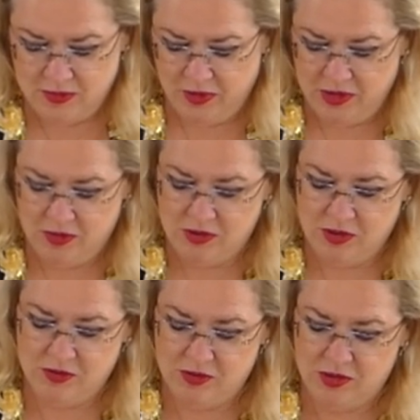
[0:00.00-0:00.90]
When you
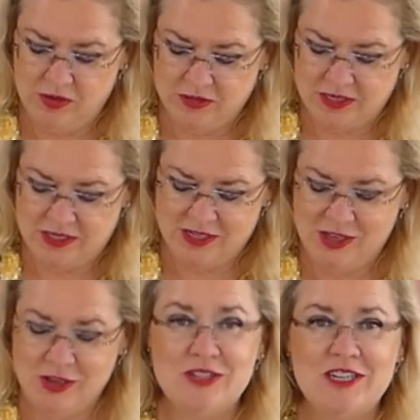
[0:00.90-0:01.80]
use it, to
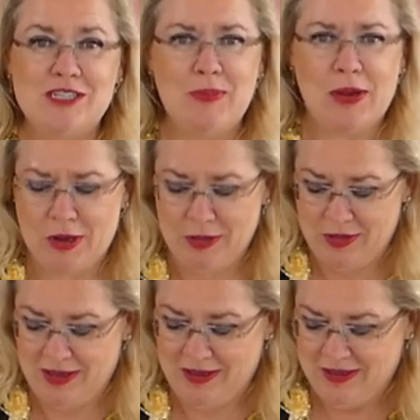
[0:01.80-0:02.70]
use it
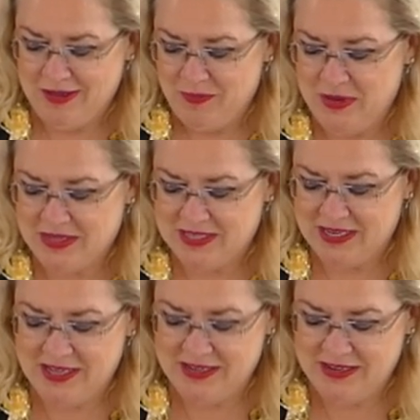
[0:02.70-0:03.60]
sparingly, mix it
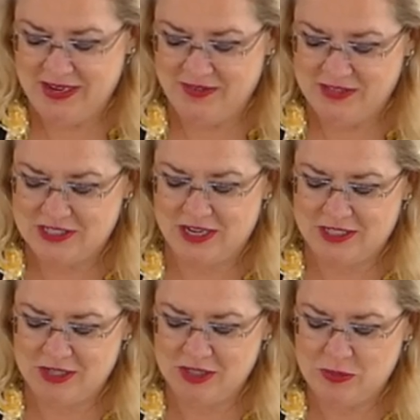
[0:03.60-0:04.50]
in, and if it's
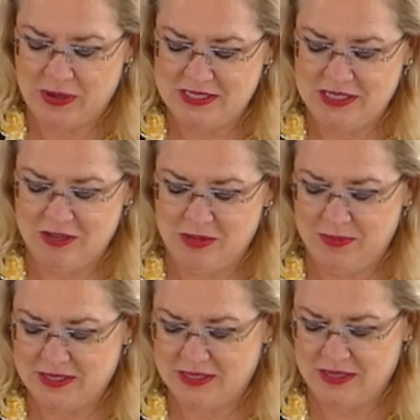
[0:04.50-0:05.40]
not too spicy, you can
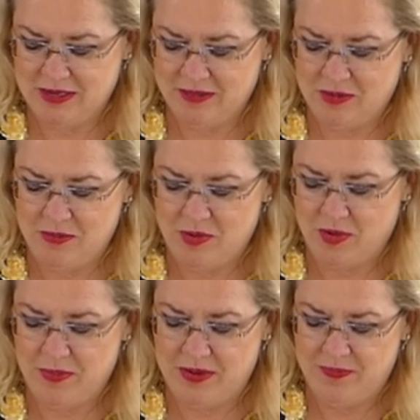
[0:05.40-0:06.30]
mix in a little
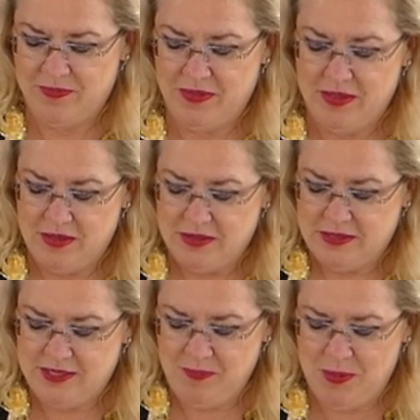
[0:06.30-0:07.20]
more. But
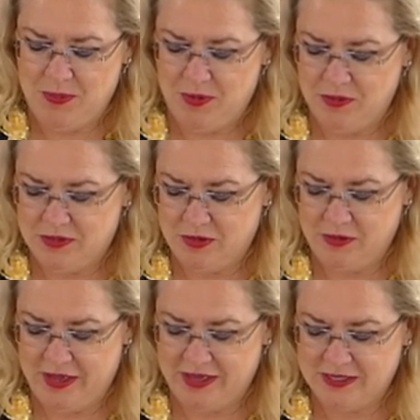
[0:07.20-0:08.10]
some people
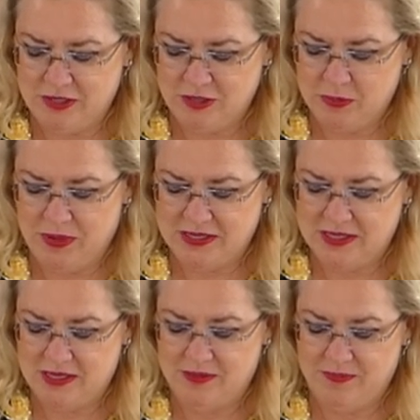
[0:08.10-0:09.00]
don't like it too
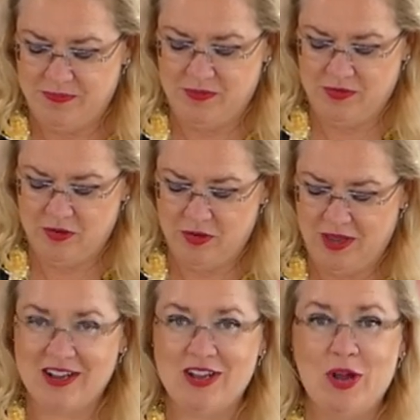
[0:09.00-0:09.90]
spicy, so you
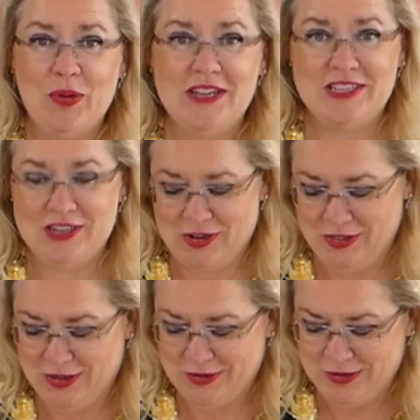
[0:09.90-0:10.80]
gotta go easy
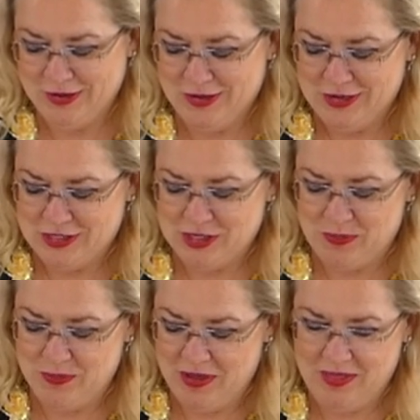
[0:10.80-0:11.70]
on the
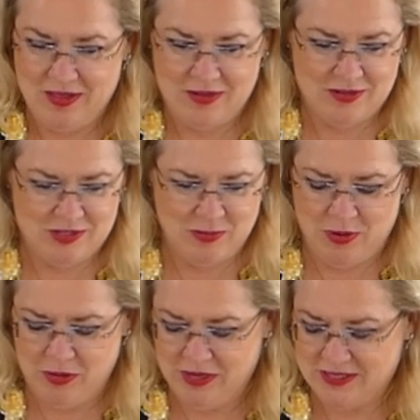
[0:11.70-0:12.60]
in the
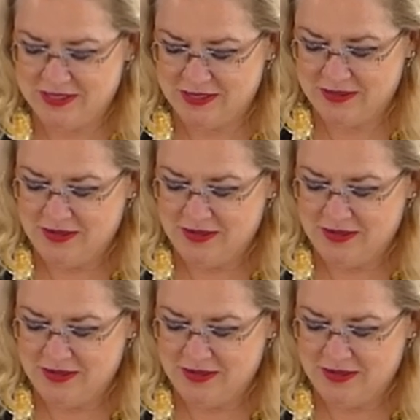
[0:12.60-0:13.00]
chipotles.